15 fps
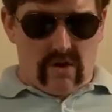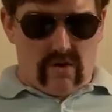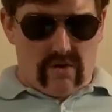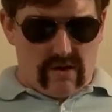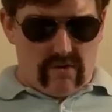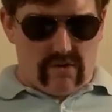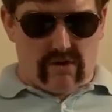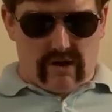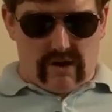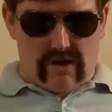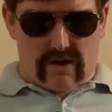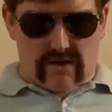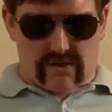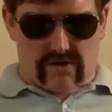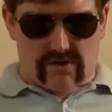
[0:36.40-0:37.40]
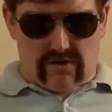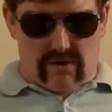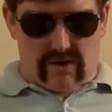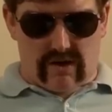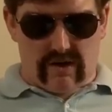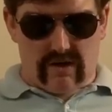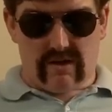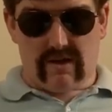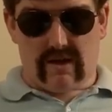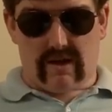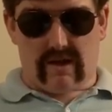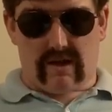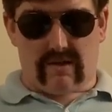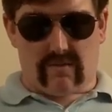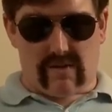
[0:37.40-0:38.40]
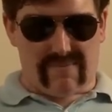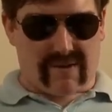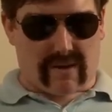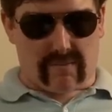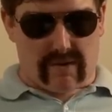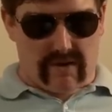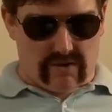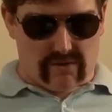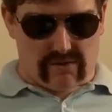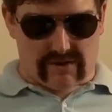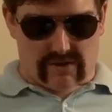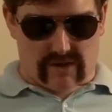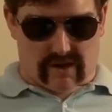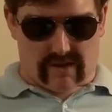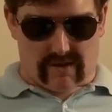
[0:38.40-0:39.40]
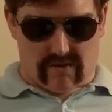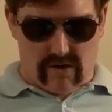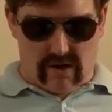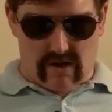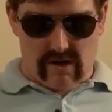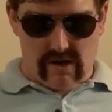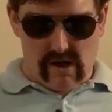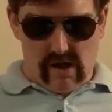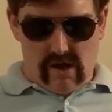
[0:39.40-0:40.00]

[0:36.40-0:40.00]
we're walking down the street and we bump into each other, right?